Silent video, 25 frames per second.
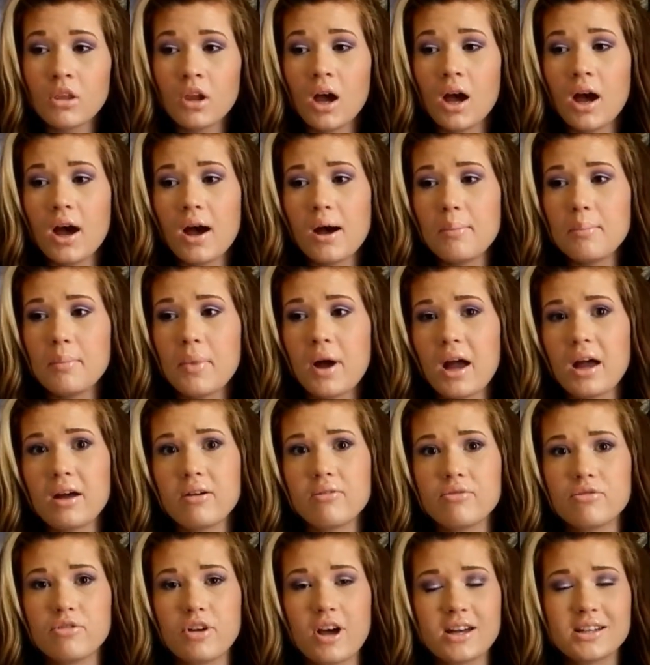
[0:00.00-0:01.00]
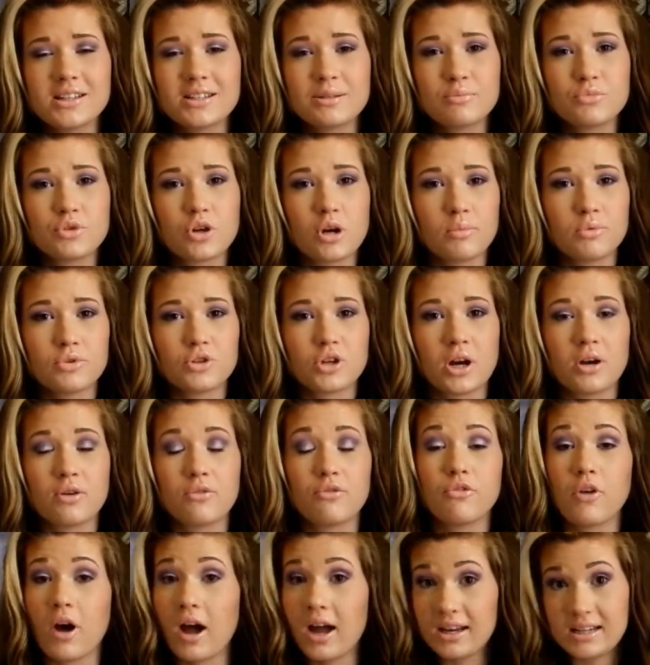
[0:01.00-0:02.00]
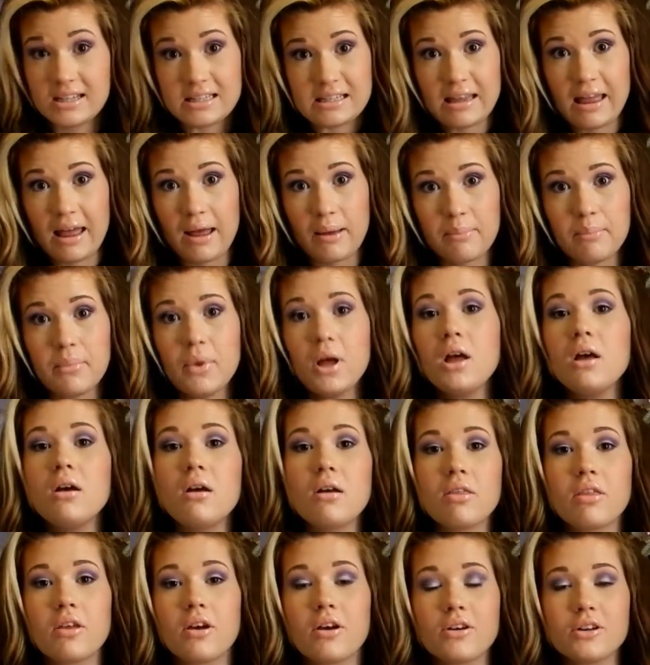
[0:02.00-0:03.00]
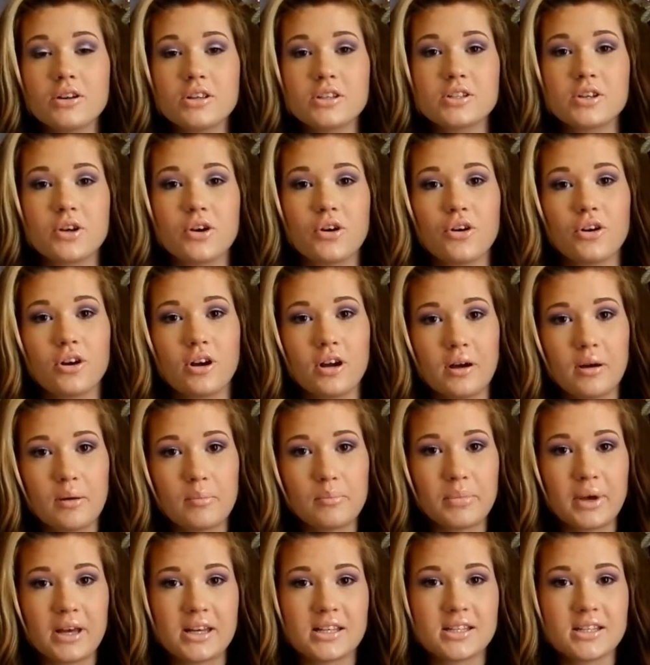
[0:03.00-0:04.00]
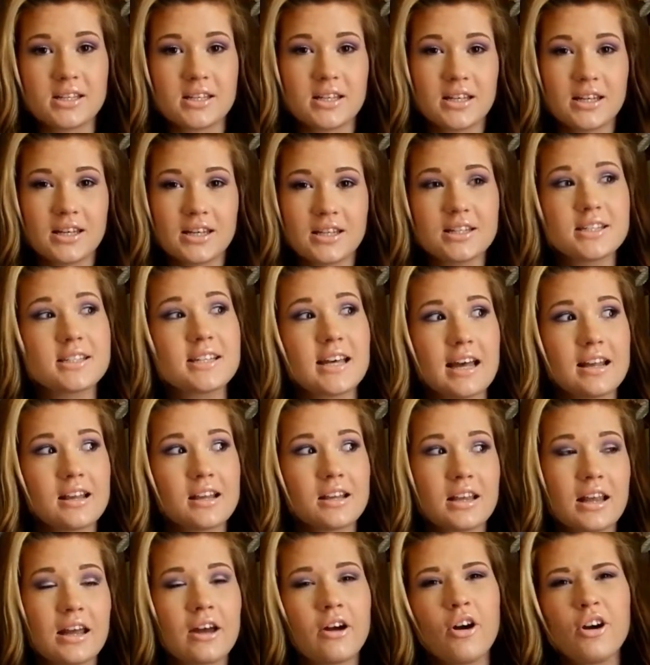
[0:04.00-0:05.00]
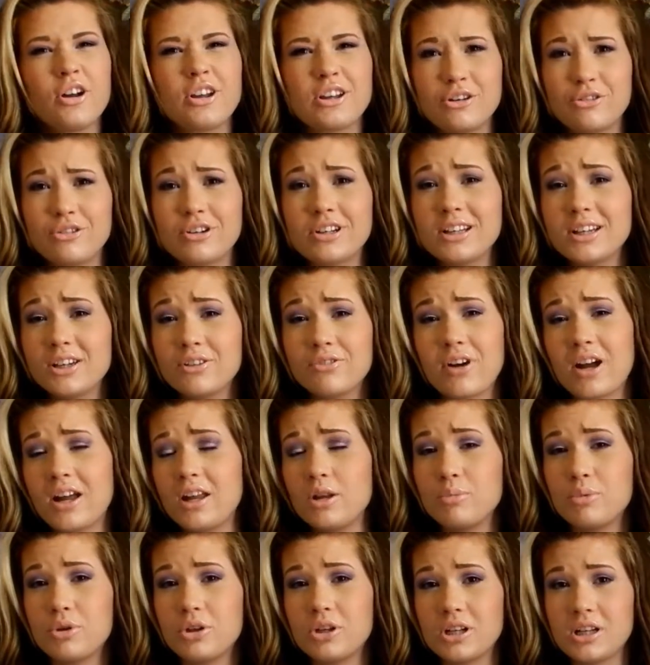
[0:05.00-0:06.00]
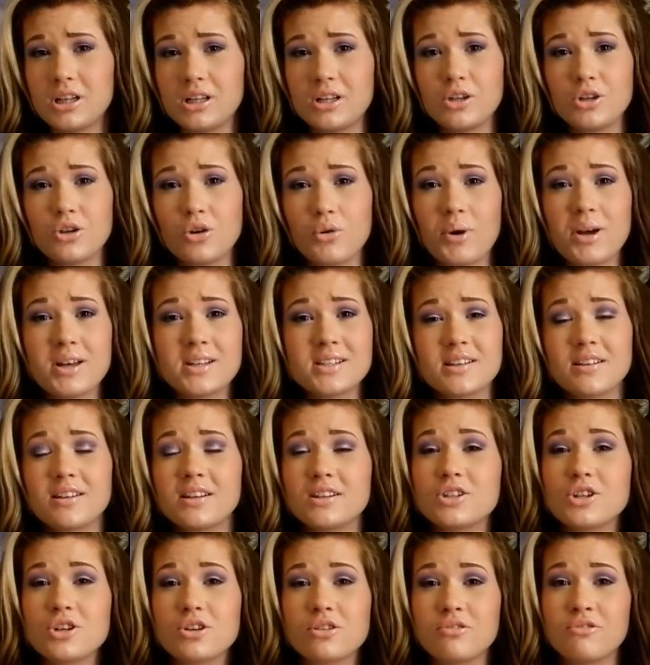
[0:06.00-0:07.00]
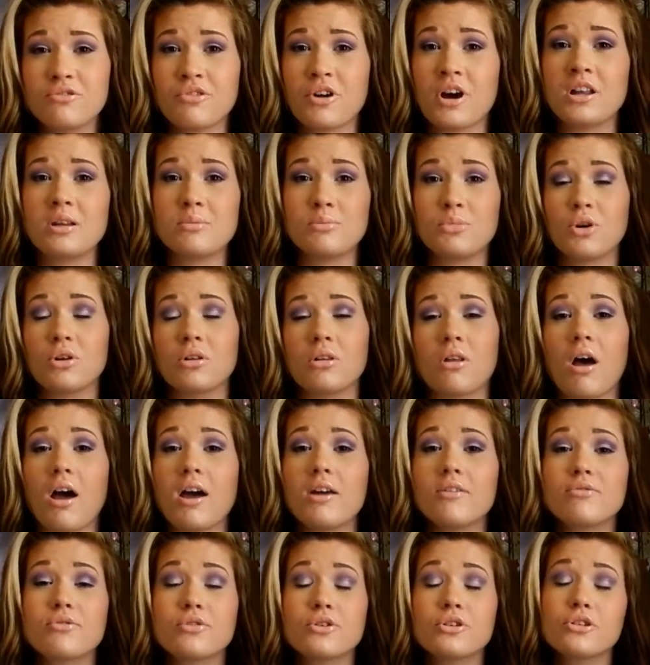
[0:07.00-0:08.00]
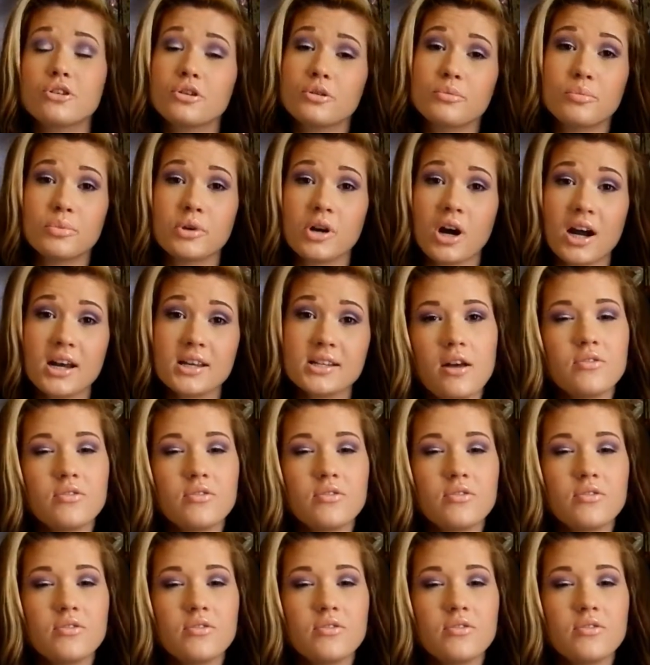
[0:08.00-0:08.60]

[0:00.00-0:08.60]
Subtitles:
I've had some trouble trying to find them though, so I'm basically going to say that they're only really available in the US unless you can find them online for a good price.